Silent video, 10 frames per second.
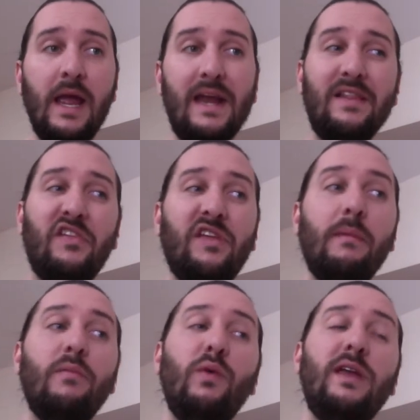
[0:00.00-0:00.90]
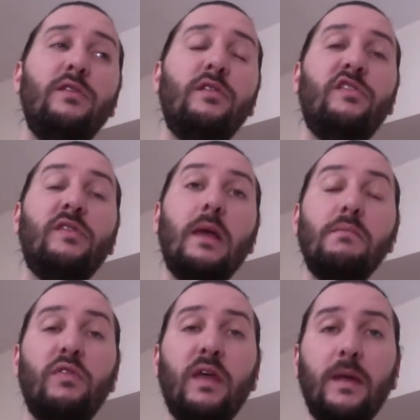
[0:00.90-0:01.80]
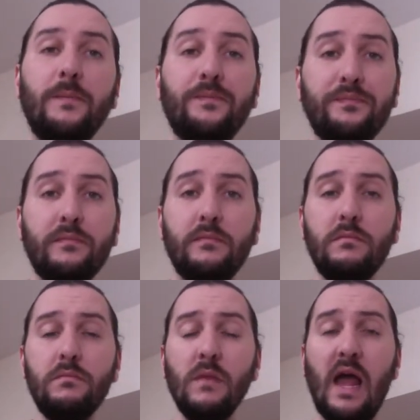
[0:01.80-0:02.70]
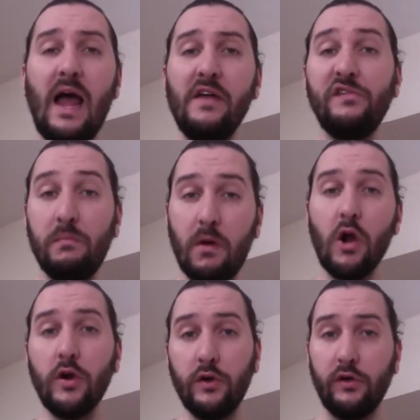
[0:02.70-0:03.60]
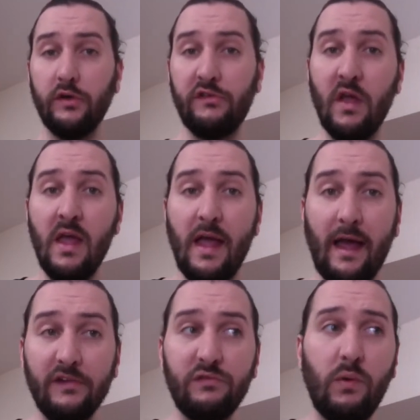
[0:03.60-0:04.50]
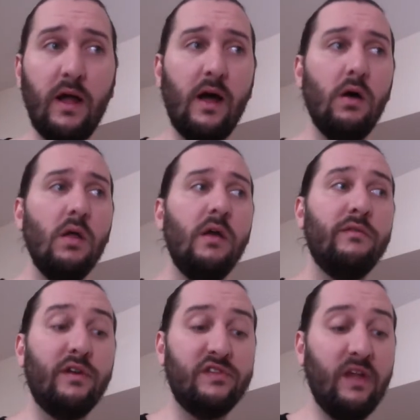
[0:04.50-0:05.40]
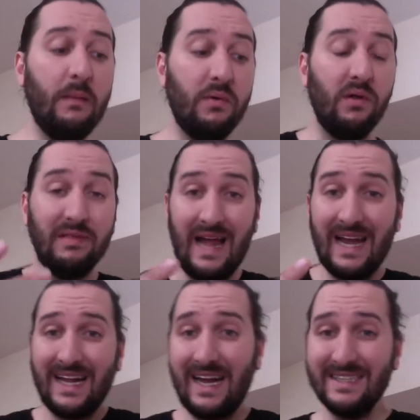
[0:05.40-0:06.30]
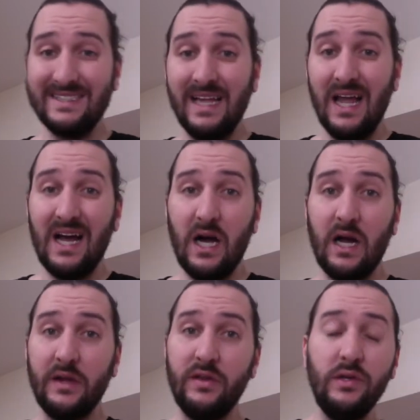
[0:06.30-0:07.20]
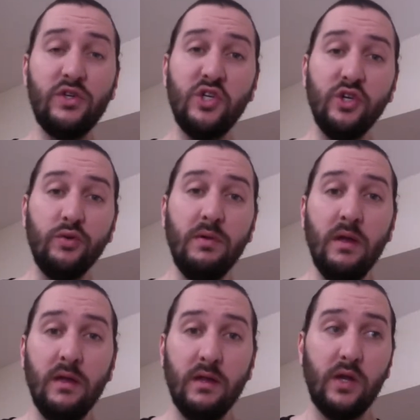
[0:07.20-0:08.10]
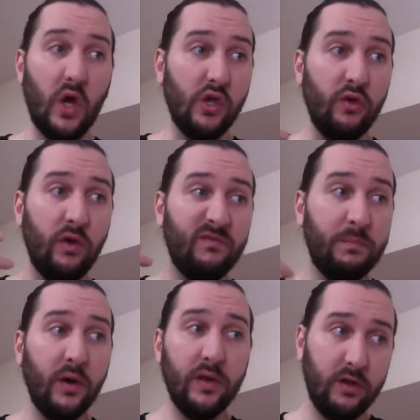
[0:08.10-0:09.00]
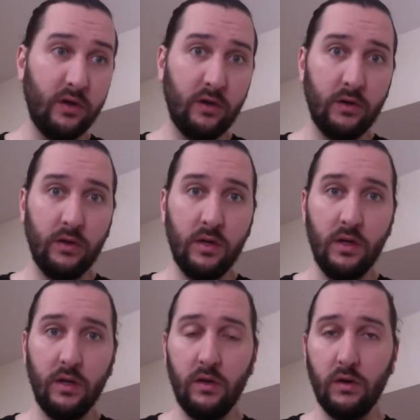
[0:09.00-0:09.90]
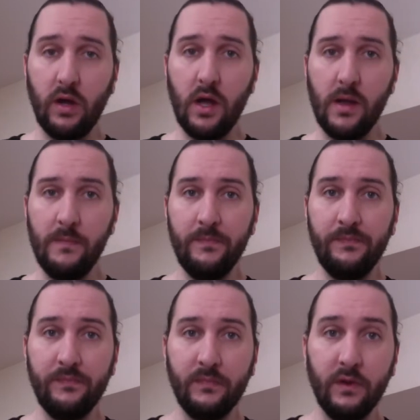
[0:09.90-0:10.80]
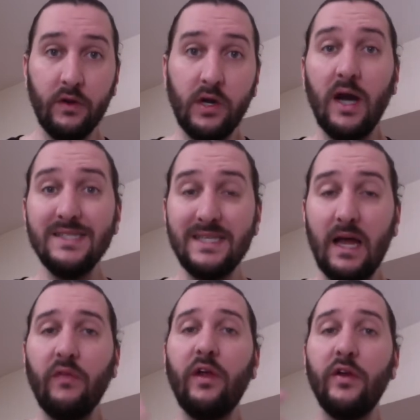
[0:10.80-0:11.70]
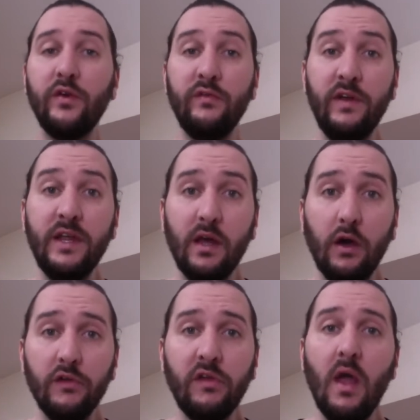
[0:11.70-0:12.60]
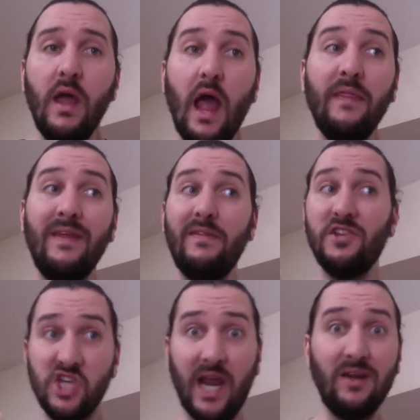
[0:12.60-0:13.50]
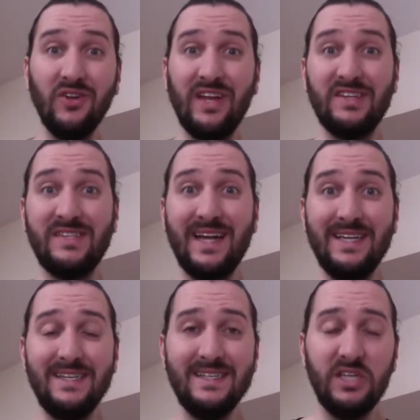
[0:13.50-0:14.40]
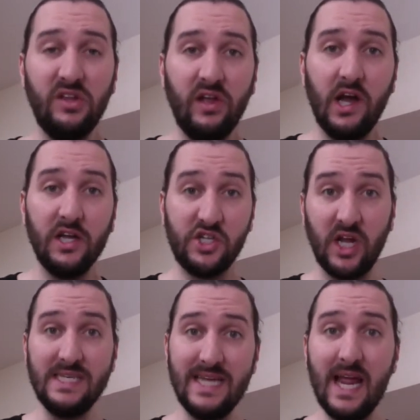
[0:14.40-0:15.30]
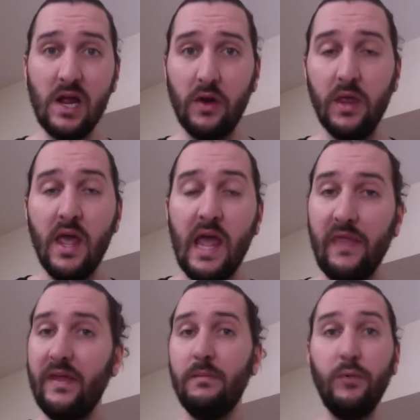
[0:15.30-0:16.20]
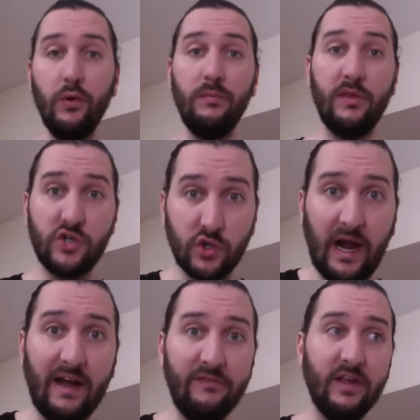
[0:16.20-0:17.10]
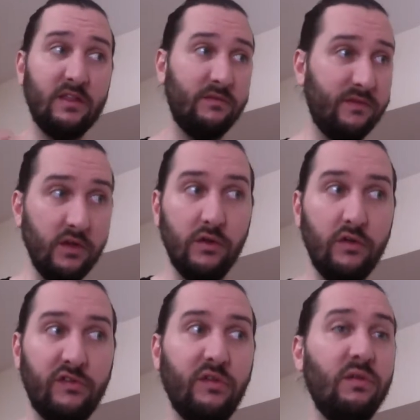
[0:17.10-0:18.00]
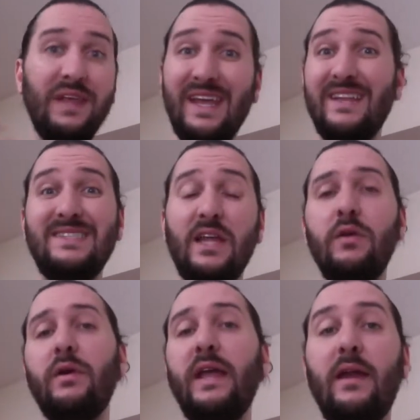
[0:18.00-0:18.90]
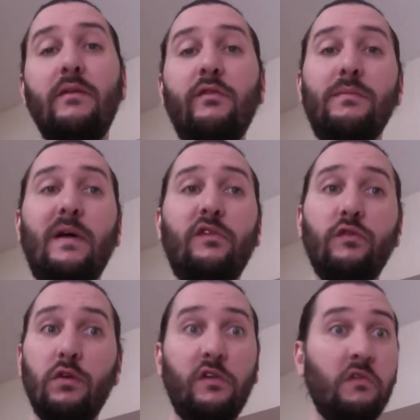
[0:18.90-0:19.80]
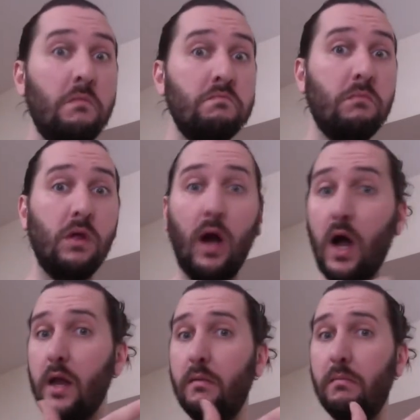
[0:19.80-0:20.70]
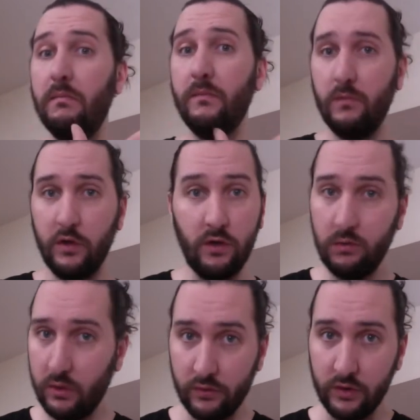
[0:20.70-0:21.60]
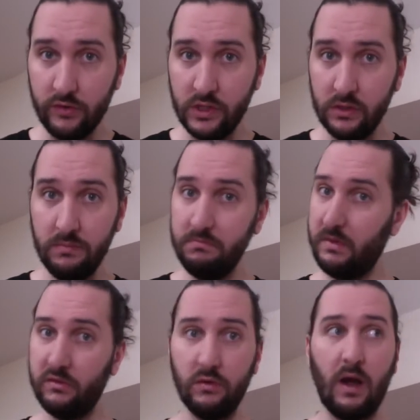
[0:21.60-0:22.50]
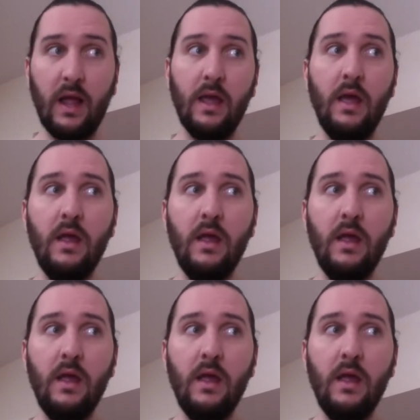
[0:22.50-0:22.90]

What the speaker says: And in the same, we can do the same thing as marketers as well. For example, a lot of guys on YouTube, you know, you have put your content out there, your videos, and then the channel gets shut down, and then boom, the traffic, the views, the leads that you were getting from that source, gone. You don't own YouTube, neither do I.